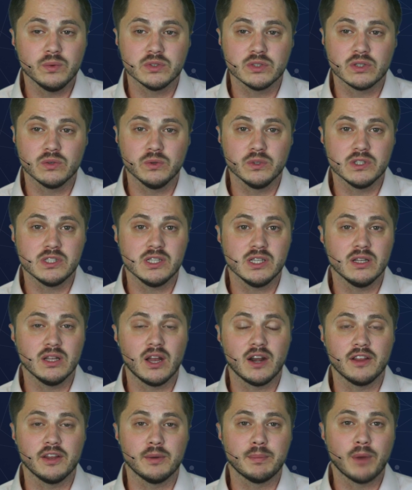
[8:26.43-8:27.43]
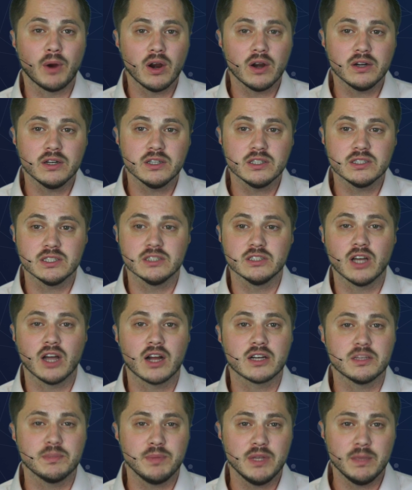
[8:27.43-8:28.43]
It was cool to see a lot of their partners and
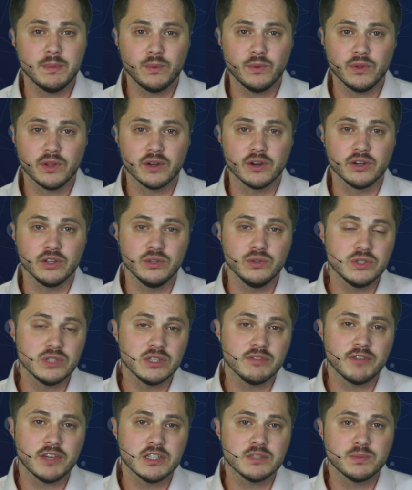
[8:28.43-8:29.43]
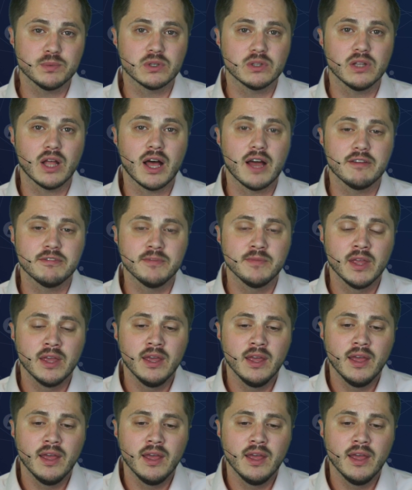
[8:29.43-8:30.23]
talk to people that are using Facebook Live.